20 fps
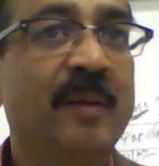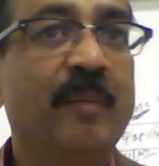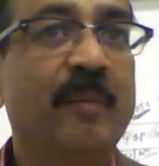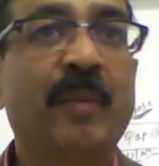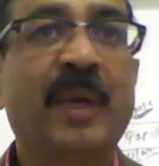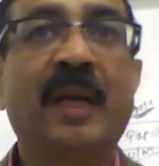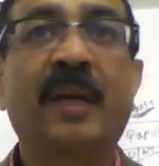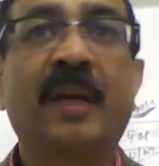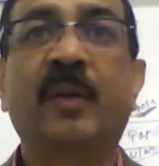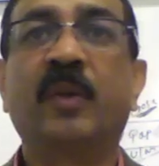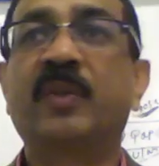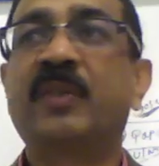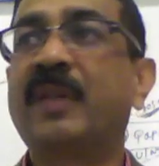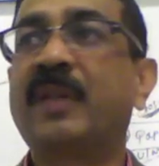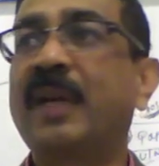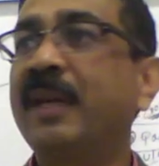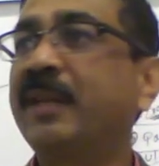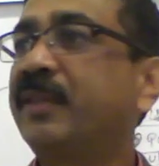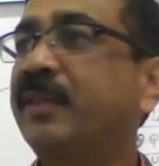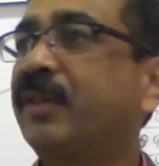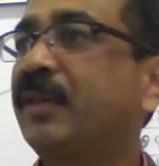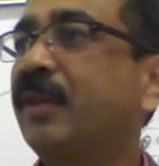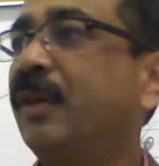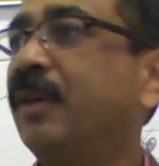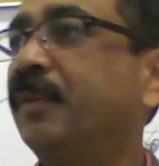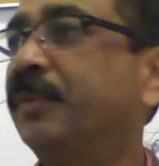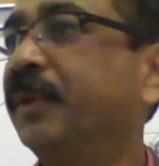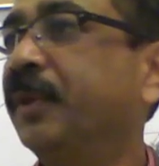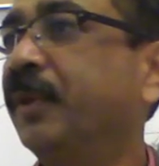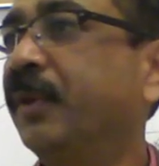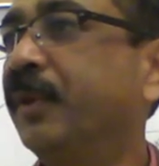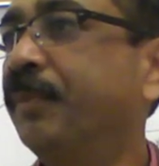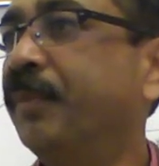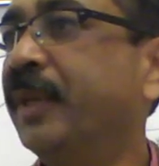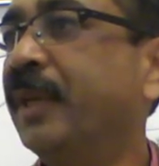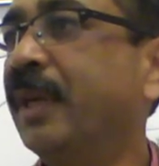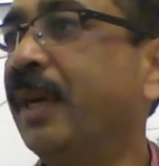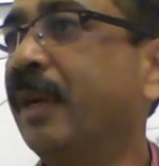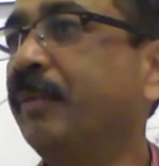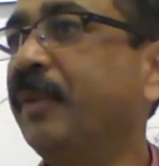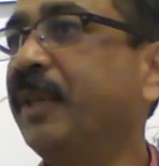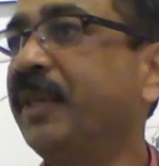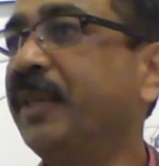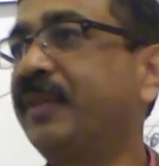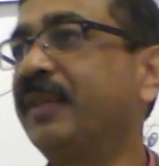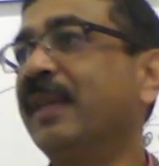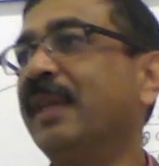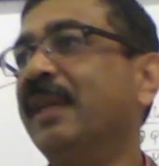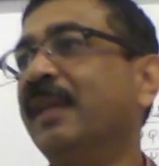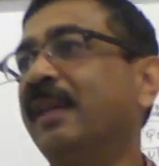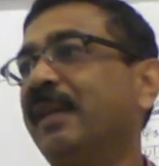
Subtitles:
Melanocytes of your epidermis